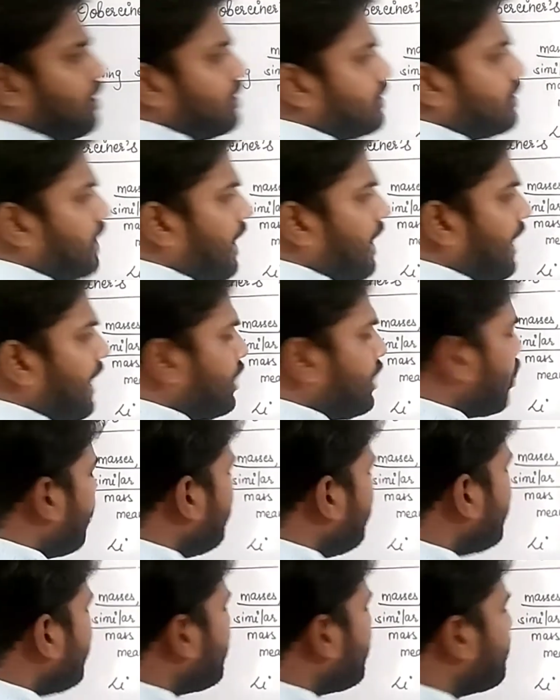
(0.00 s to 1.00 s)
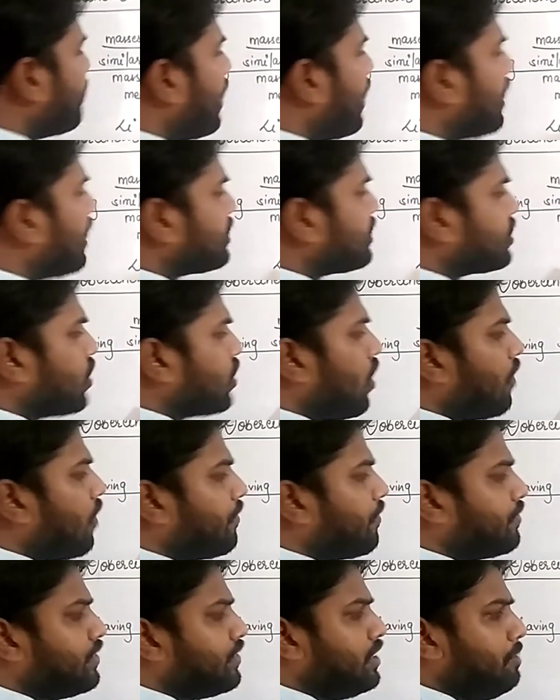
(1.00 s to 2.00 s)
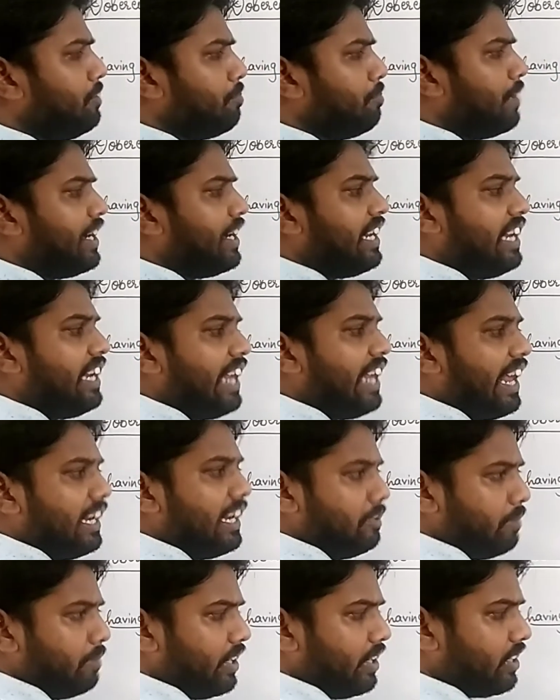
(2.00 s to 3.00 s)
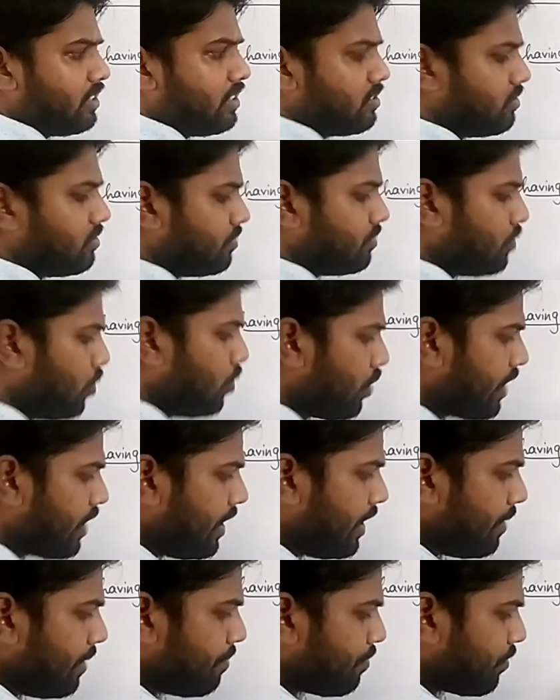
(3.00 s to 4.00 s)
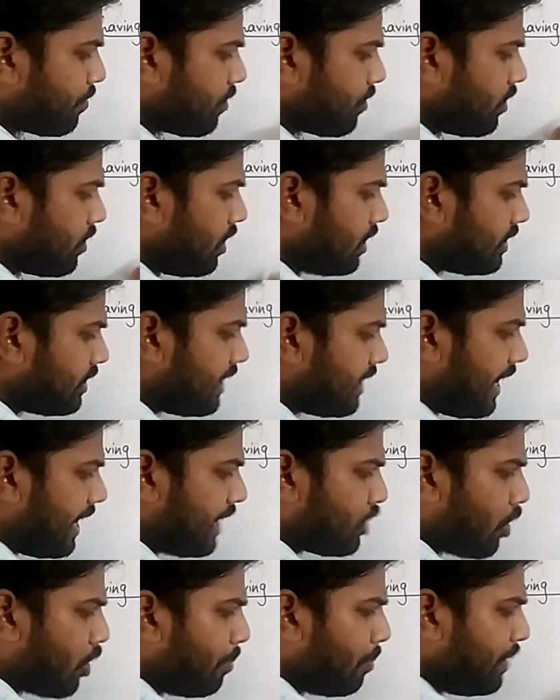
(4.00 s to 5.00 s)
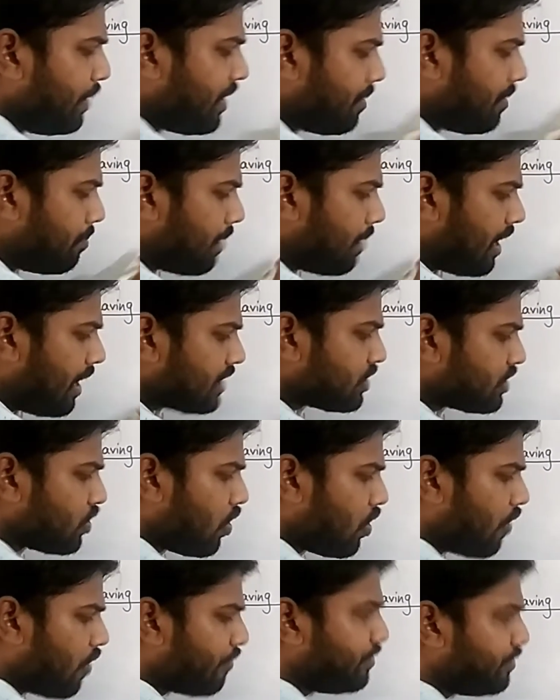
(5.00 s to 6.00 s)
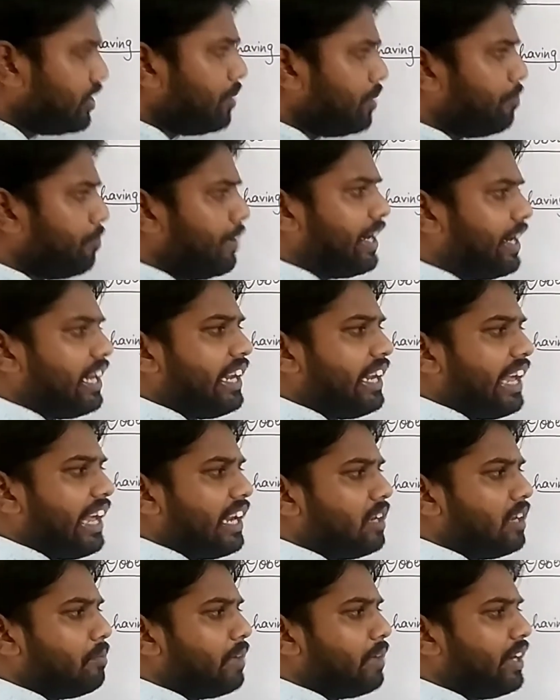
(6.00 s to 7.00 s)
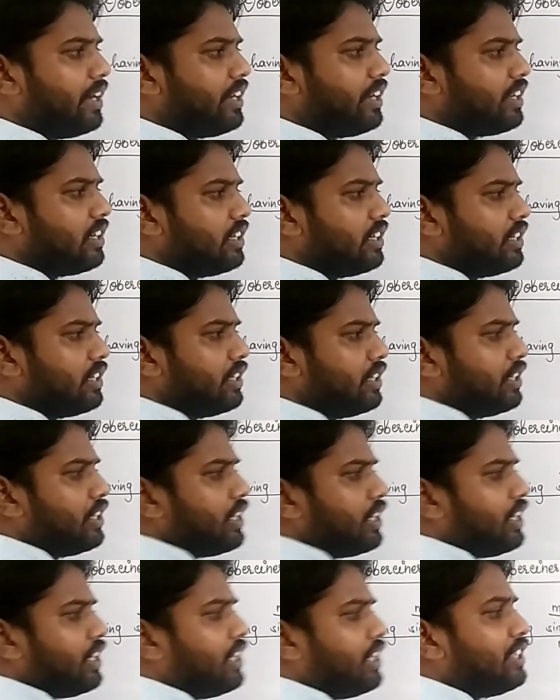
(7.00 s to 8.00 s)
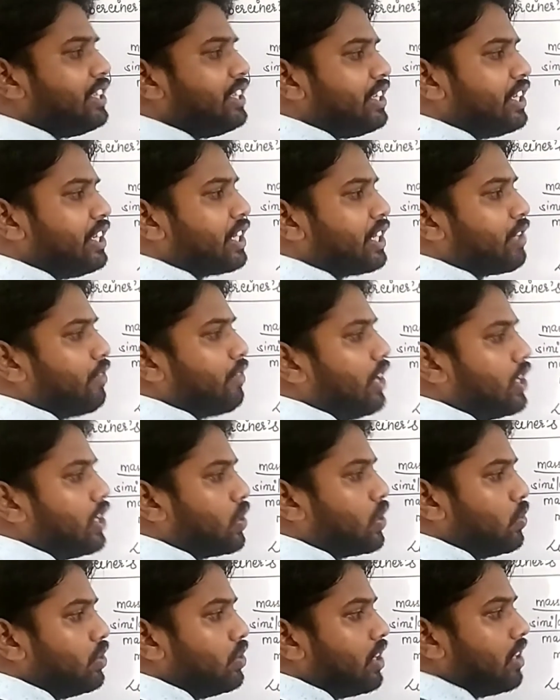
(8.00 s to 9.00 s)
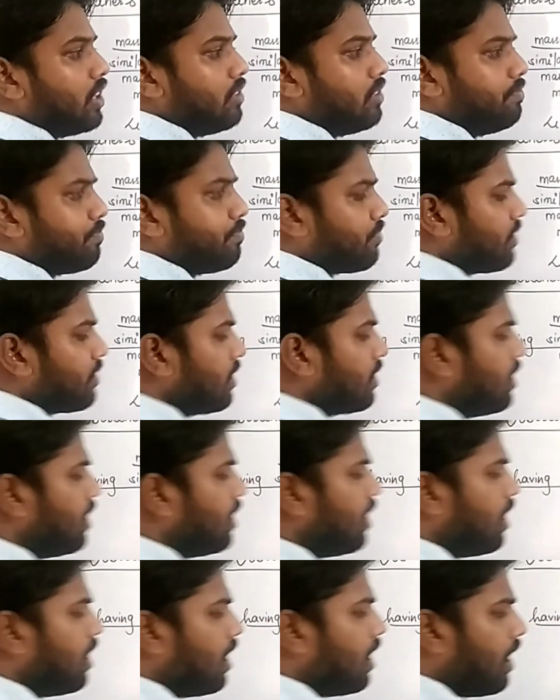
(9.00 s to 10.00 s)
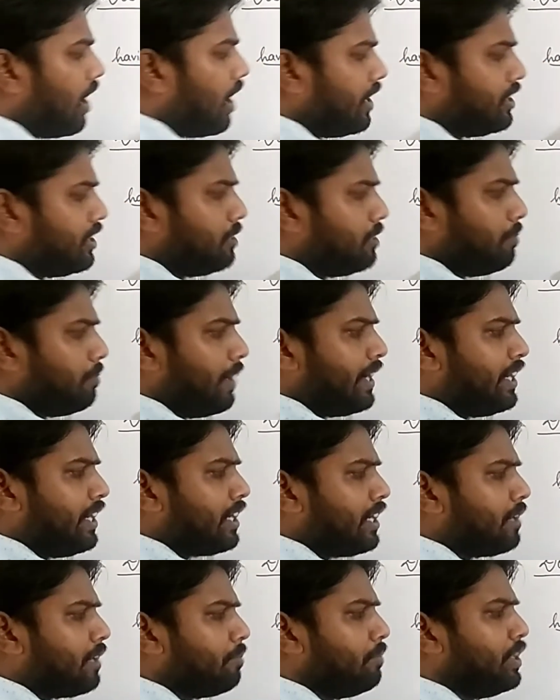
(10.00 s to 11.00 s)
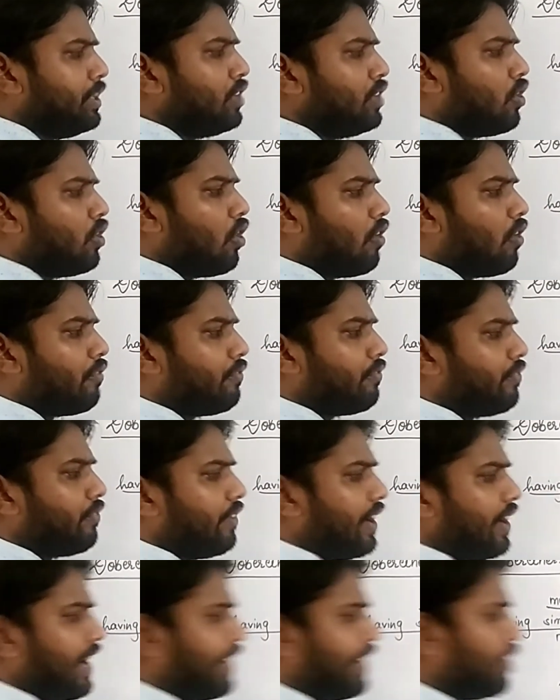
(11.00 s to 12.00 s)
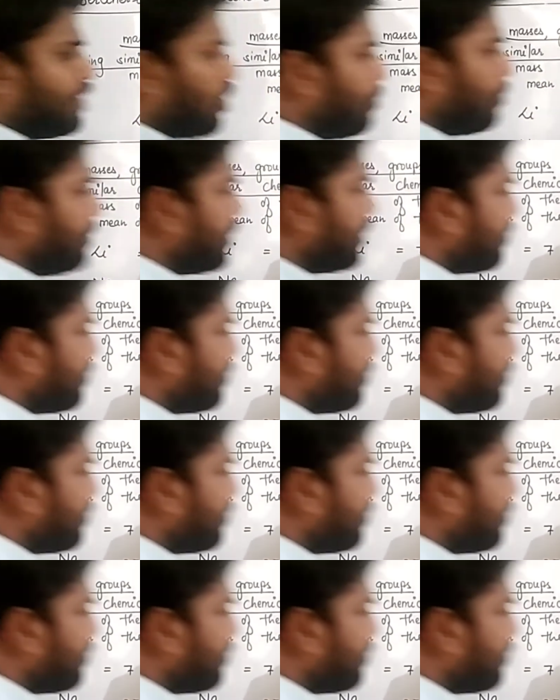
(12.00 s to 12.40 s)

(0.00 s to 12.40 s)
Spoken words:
the atomic mass of the middle element, okay, the atomic mass of the middle element is equal to the arithmetic mean of atomic